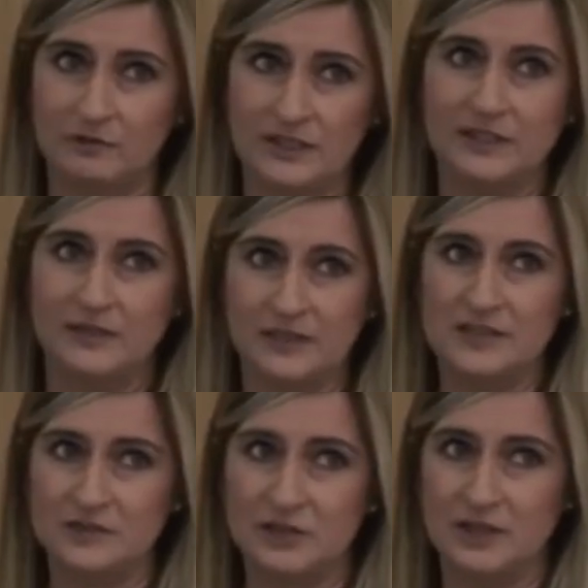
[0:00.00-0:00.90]
really, really
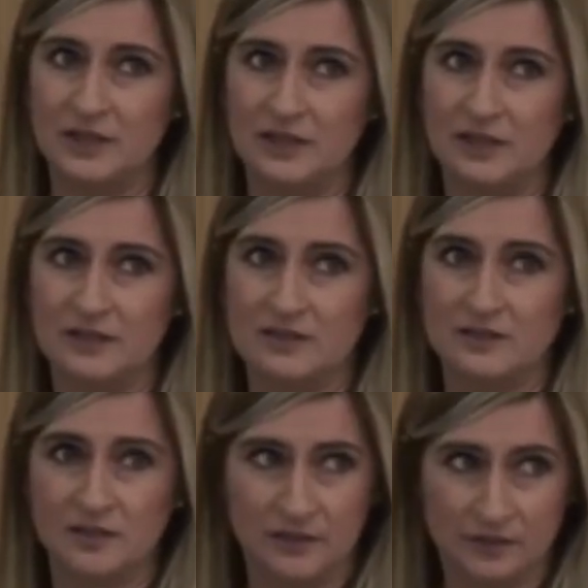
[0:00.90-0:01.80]
strict guidelines,
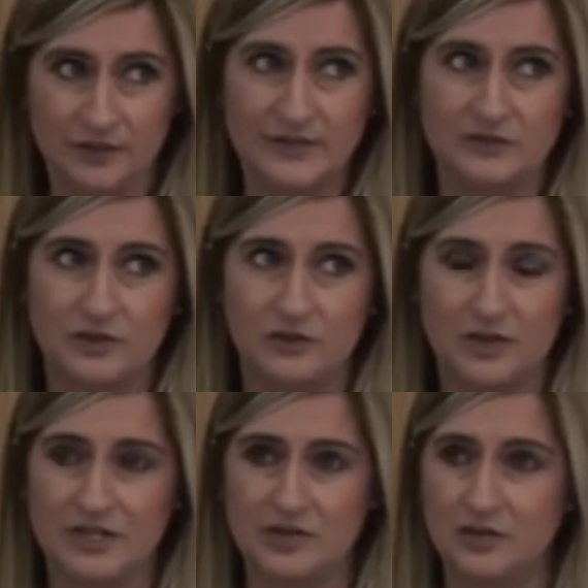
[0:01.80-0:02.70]
and there are very strict
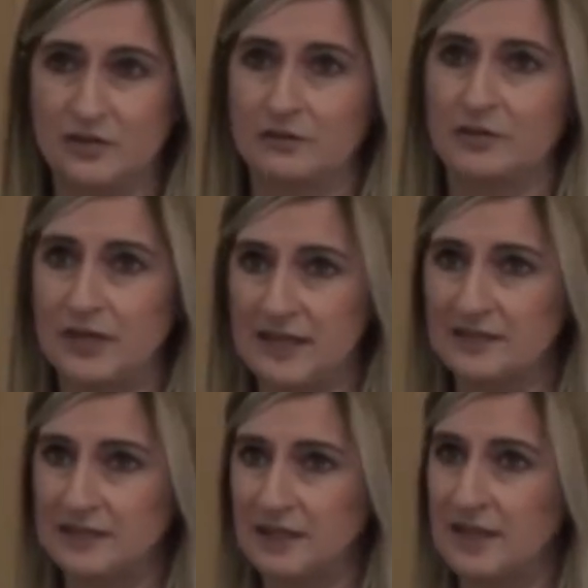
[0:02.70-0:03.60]
criteria for
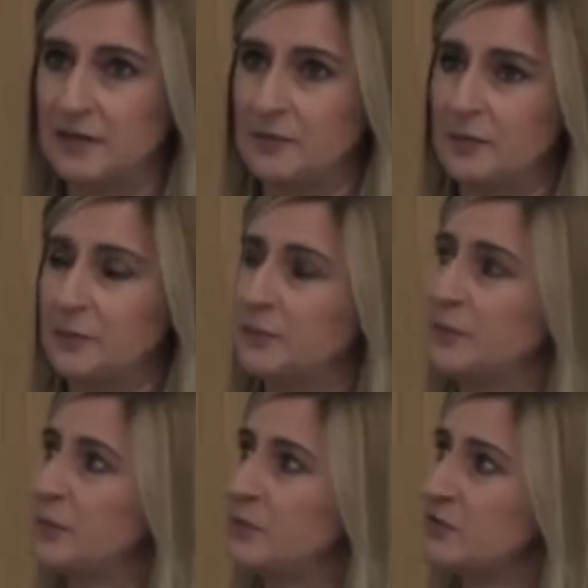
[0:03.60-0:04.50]
getting
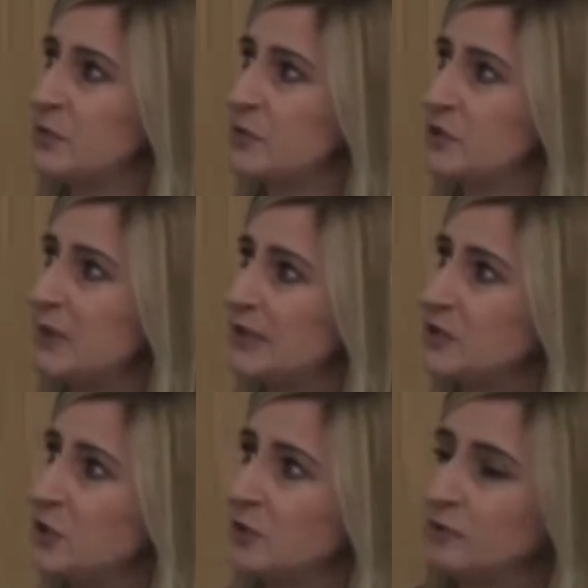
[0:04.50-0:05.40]
the prescription of
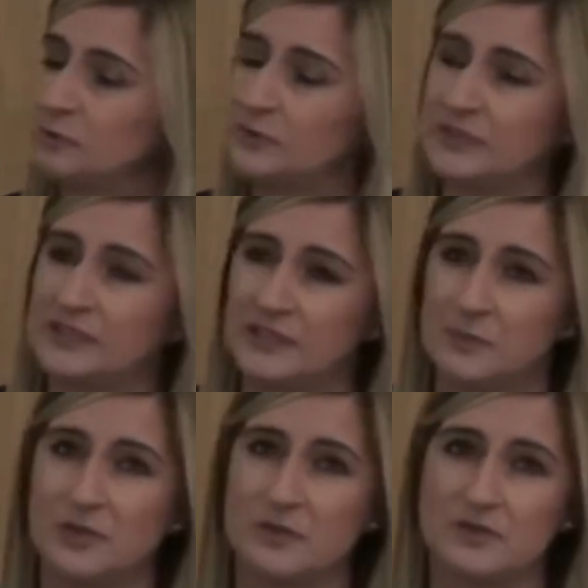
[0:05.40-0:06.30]
melatonin, but it
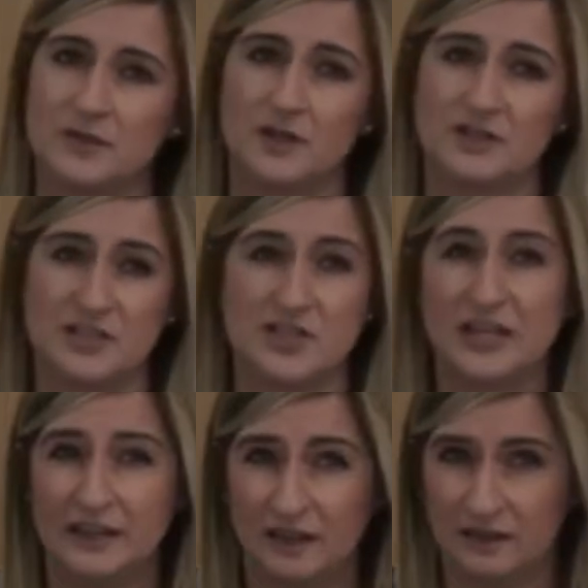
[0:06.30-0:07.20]
can be used a lot in
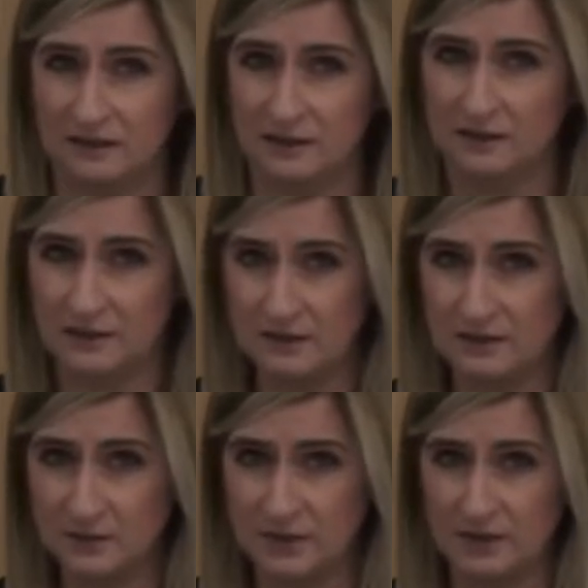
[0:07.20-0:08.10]
jet lag, and
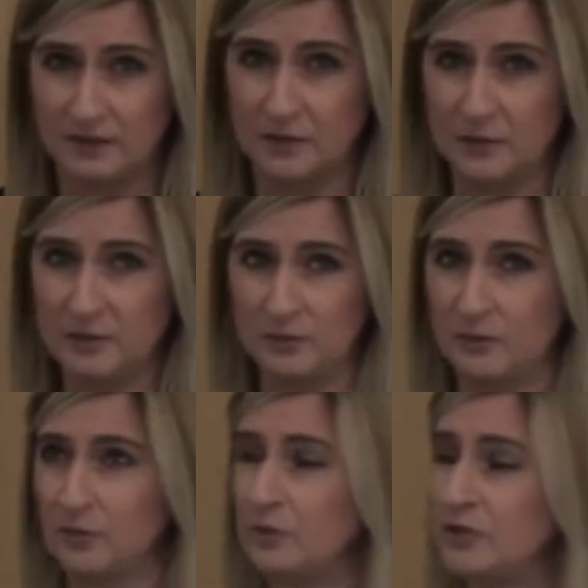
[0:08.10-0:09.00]
that's why a lot of people
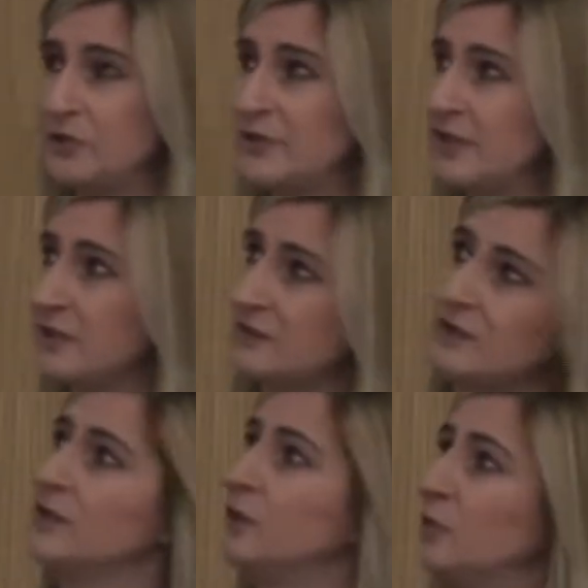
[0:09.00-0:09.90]
would use that
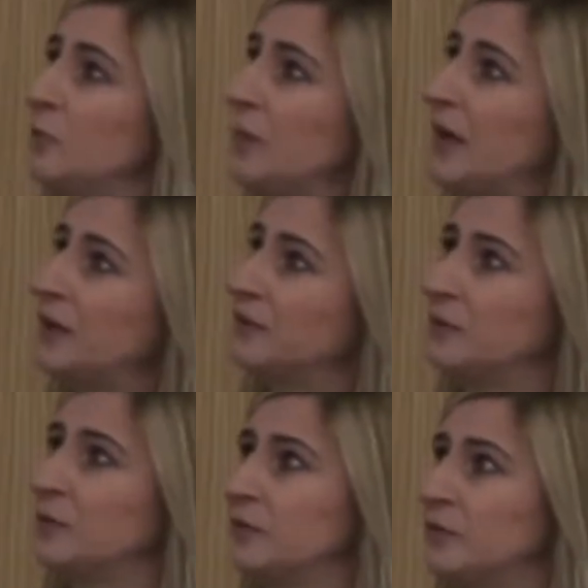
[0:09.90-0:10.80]
coming back
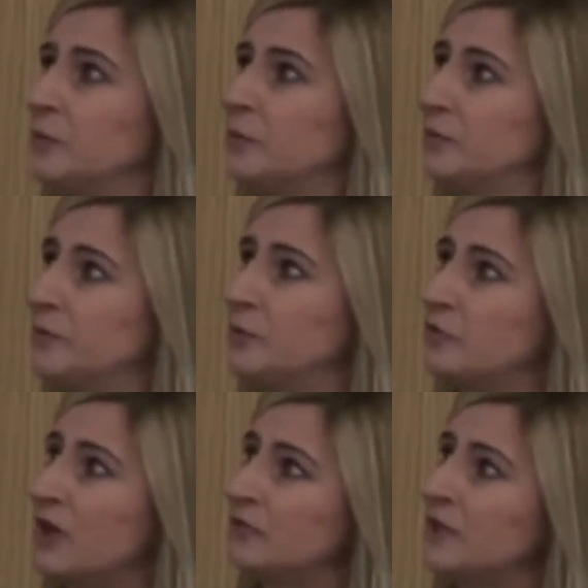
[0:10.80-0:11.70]
from
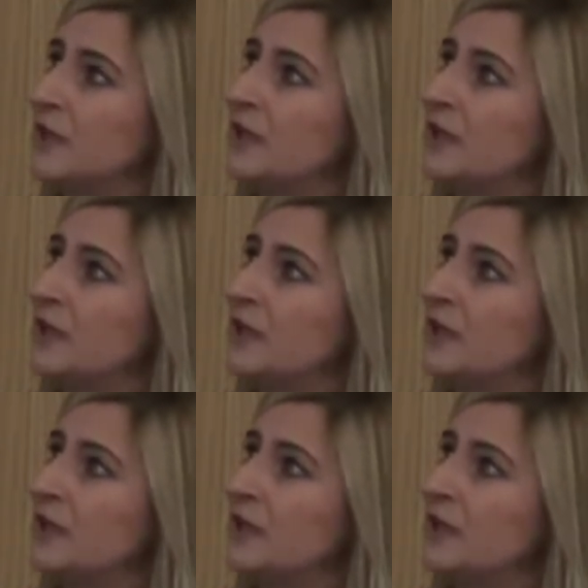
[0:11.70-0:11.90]
travel.